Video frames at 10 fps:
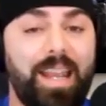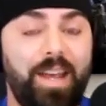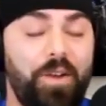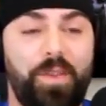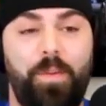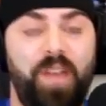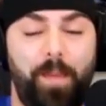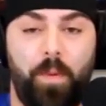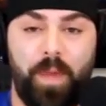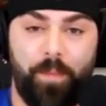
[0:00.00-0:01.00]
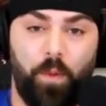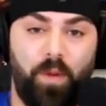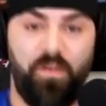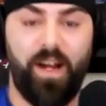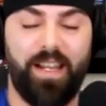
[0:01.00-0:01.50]
I know the type of people we're
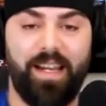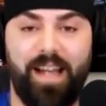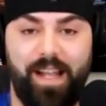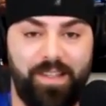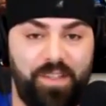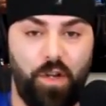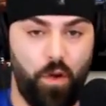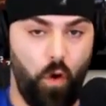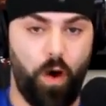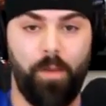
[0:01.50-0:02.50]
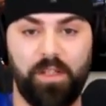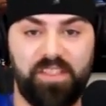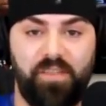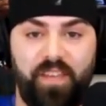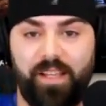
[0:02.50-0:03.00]
fighting against. Normal
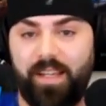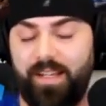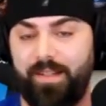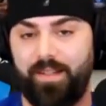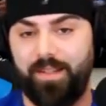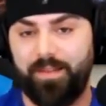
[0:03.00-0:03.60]
civilians.